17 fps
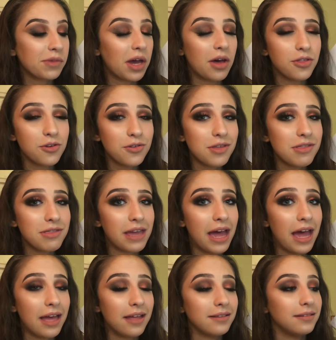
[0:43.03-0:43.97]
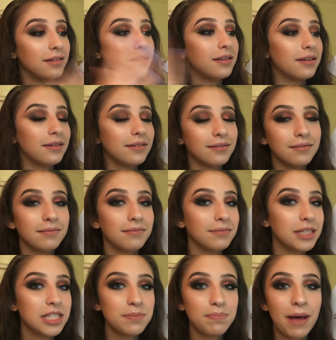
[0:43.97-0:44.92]
Other than that,
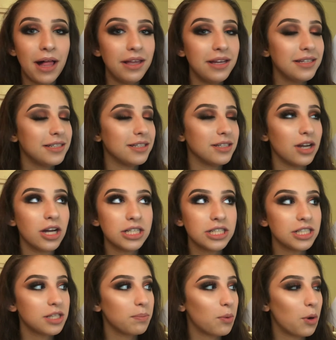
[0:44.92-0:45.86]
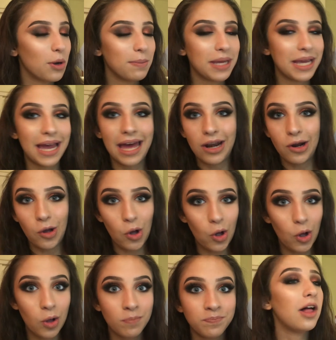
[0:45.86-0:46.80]
this palette did not disappoint me at
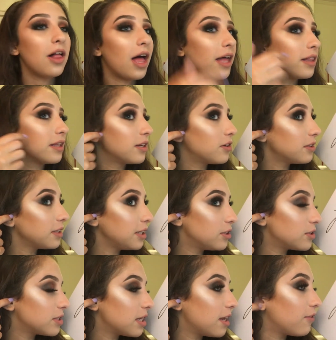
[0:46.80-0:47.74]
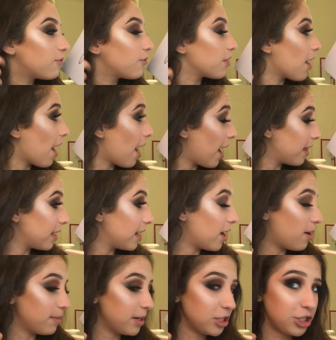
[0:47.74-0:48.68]
all. I literally used it for the highlight
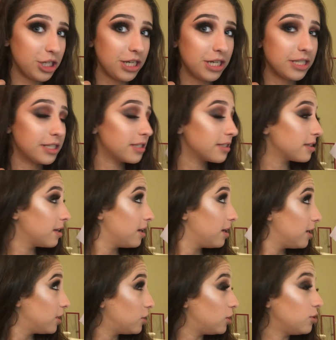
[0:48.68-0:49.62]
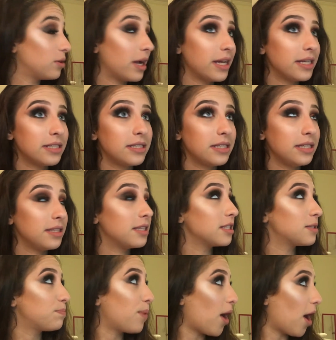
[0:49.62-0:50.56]
on my cheeks. Do you guys see
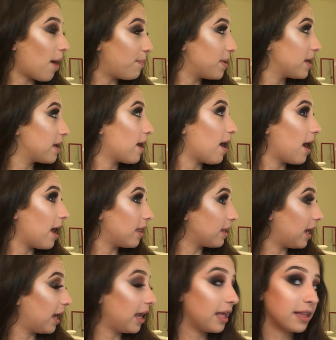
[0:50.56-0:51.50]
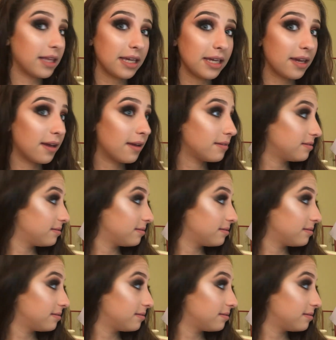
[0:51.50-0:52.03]
this poppin' highlight? Like,